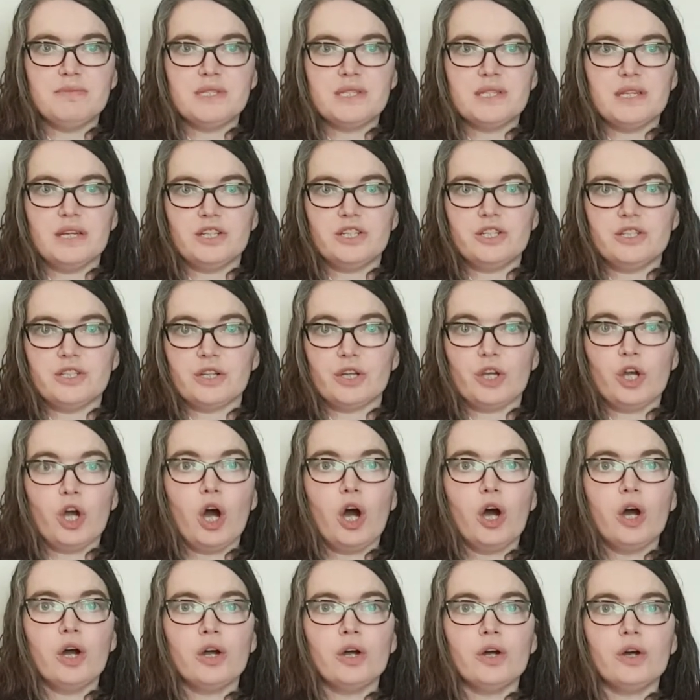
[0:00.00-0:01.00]
such as a
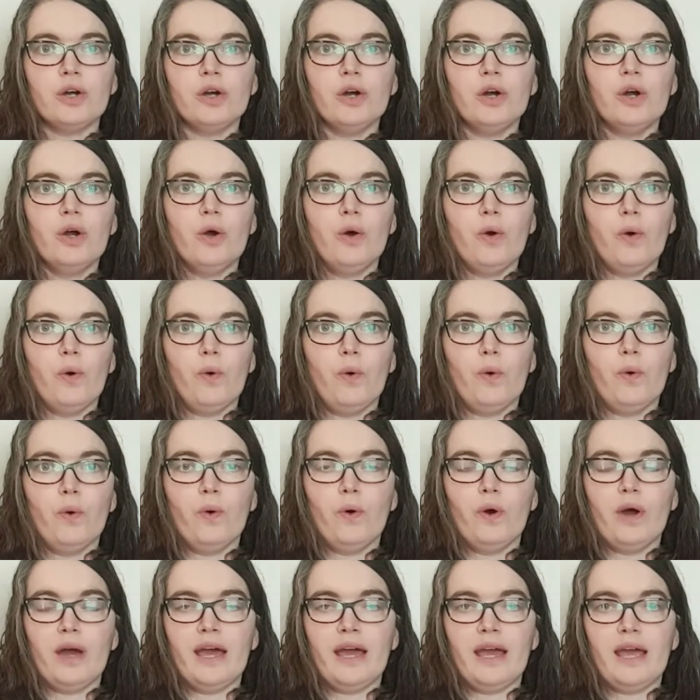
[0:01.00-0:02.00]
Kong
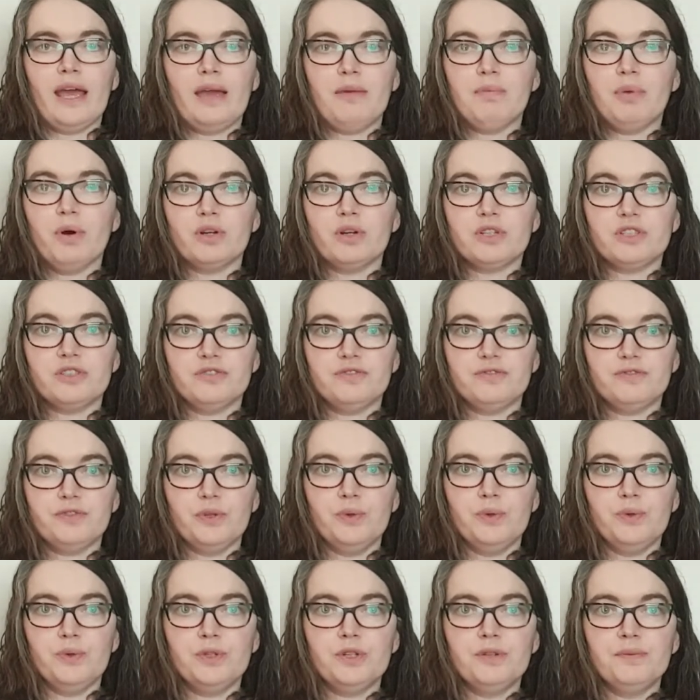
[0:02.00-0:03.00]
or a pot of
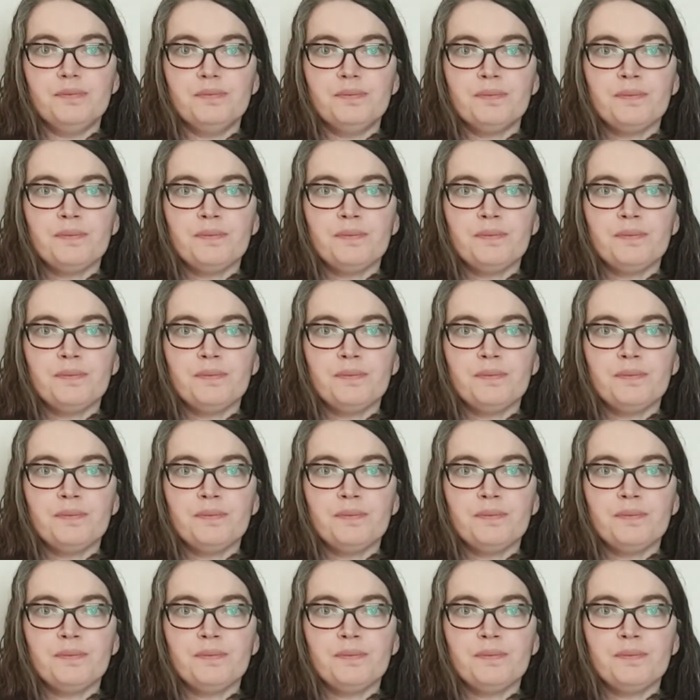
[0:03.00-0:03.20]
food,